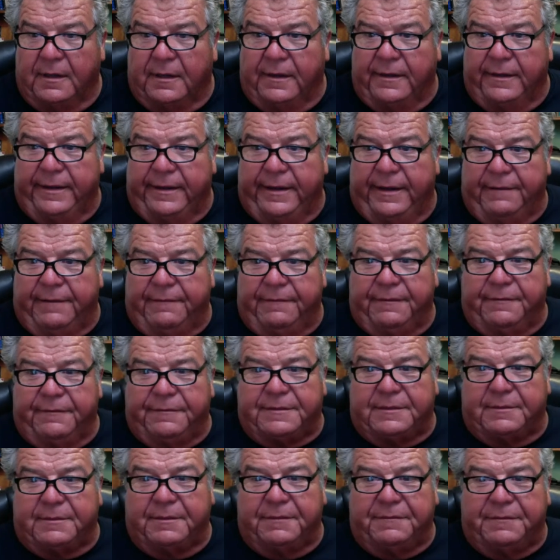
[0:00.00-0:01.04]
Yeah, if
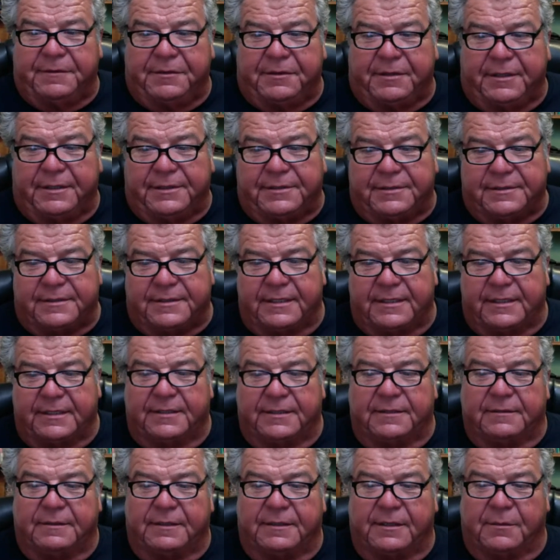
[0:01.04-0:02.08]
some of you are interested in
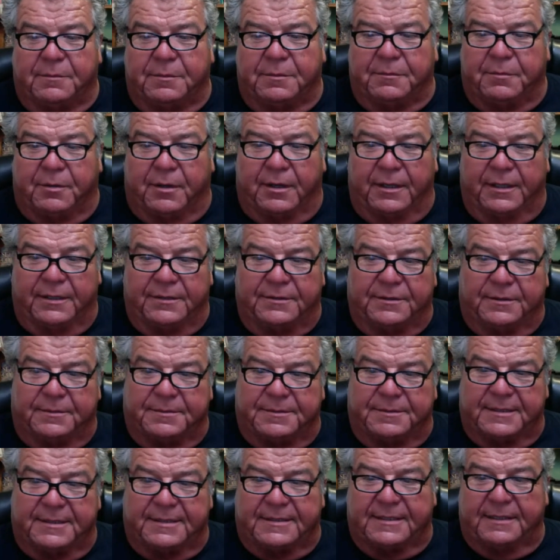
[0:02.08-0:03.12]
doing open party trips,
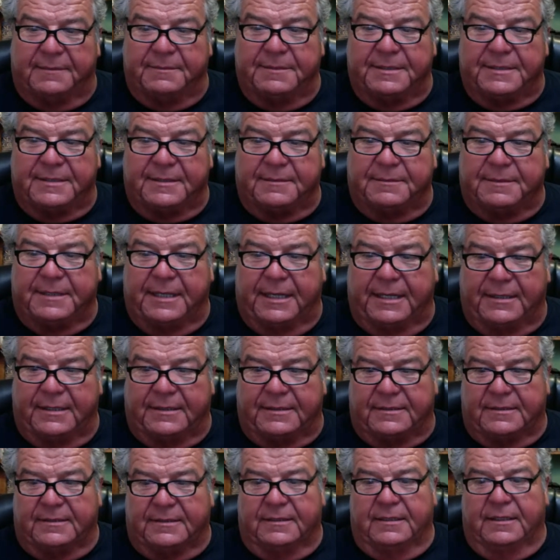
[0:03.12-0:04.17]
just send me some
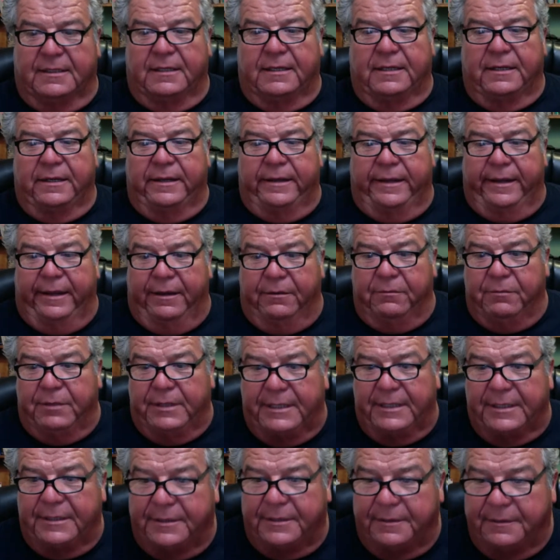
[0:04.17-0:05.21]
dates and we
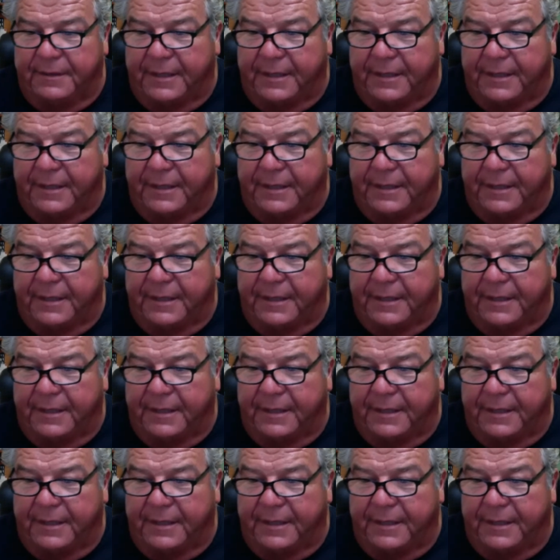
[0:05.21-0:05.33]
can do